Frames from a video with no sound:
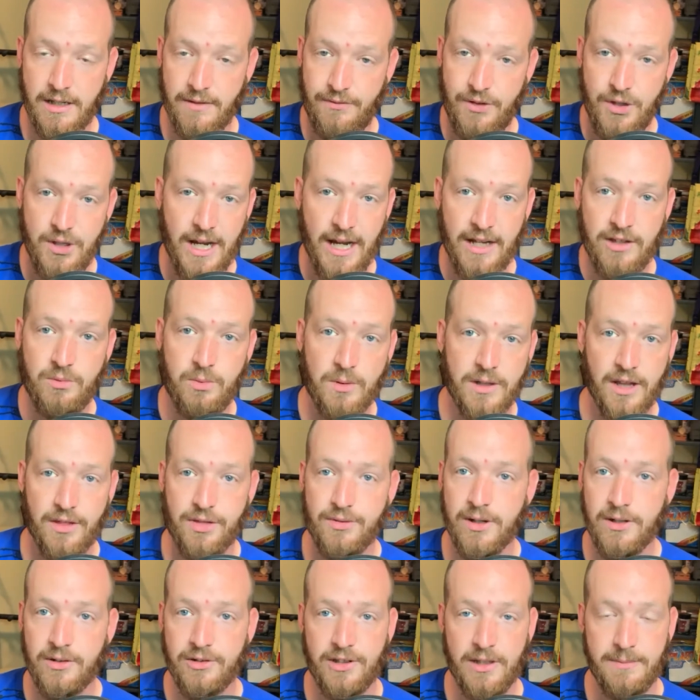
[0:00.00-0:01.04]
if you guys want to
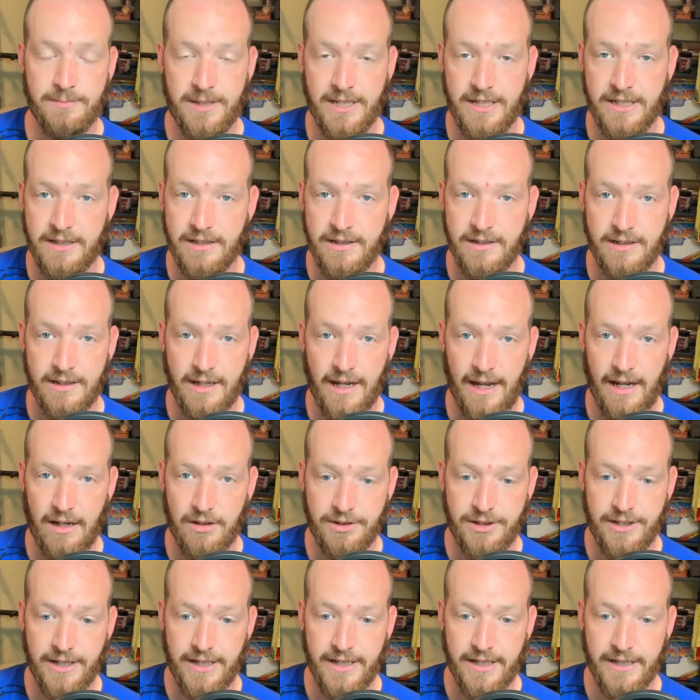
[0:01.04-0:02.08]
throw something
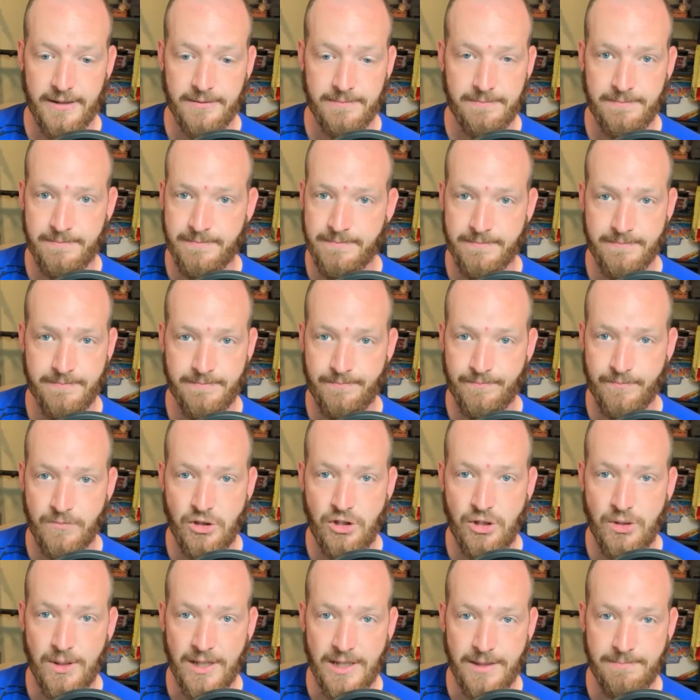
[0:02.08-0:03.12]
out there,
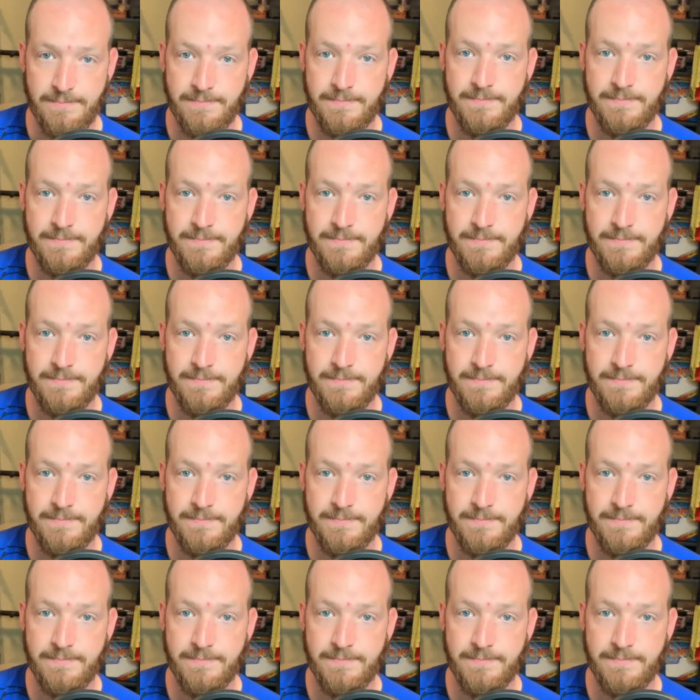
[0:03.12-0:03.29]
do it.